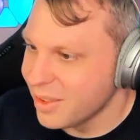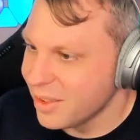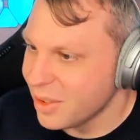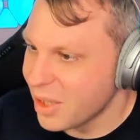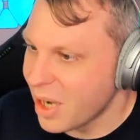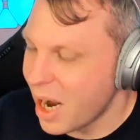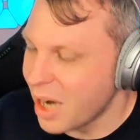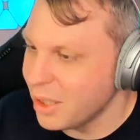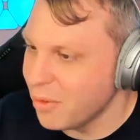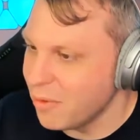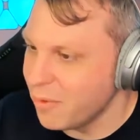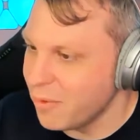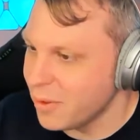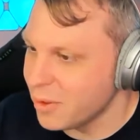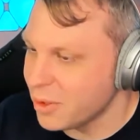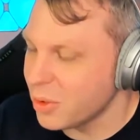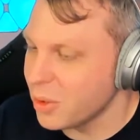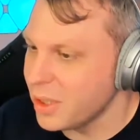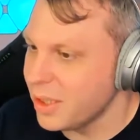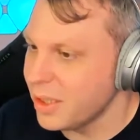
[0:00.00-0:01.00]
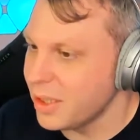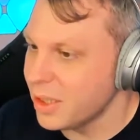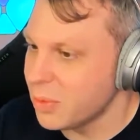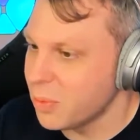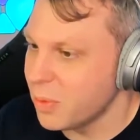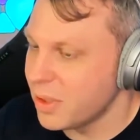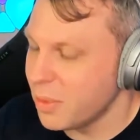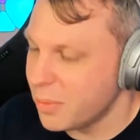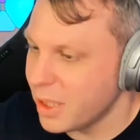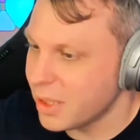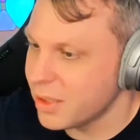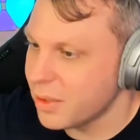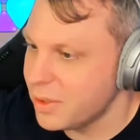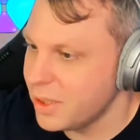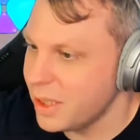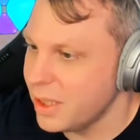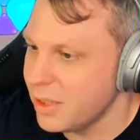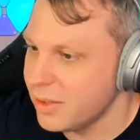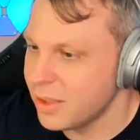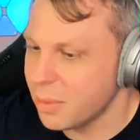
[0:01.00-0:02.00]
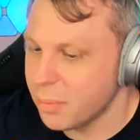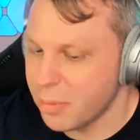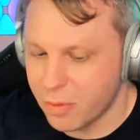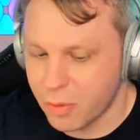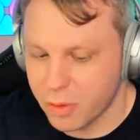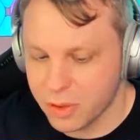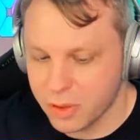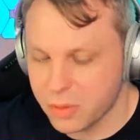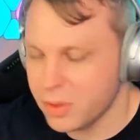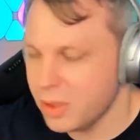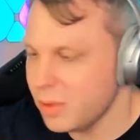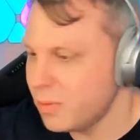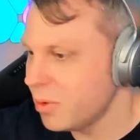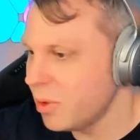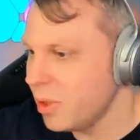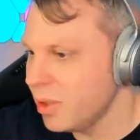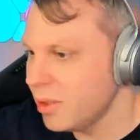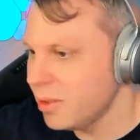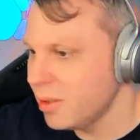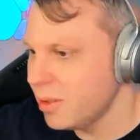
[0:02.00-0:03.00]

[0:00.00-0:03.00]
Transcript: How do you feel? So you did this with Objective-C, you said before Swift, right?